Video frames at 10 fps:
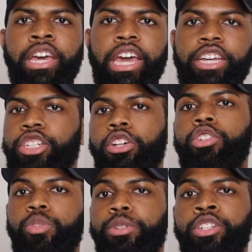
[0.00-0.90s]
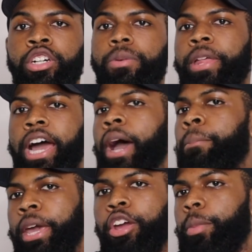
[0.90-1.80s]
and she told you from the jump that I
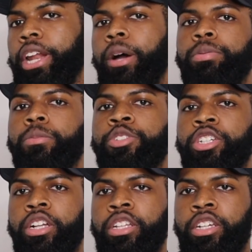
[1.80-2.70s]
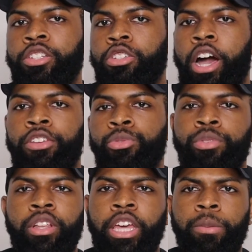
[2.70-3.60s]
may or may not put Michelle in, so you
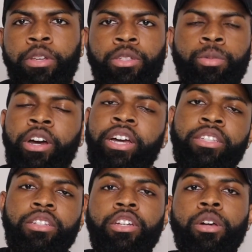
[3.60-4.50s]
really can't be surprised.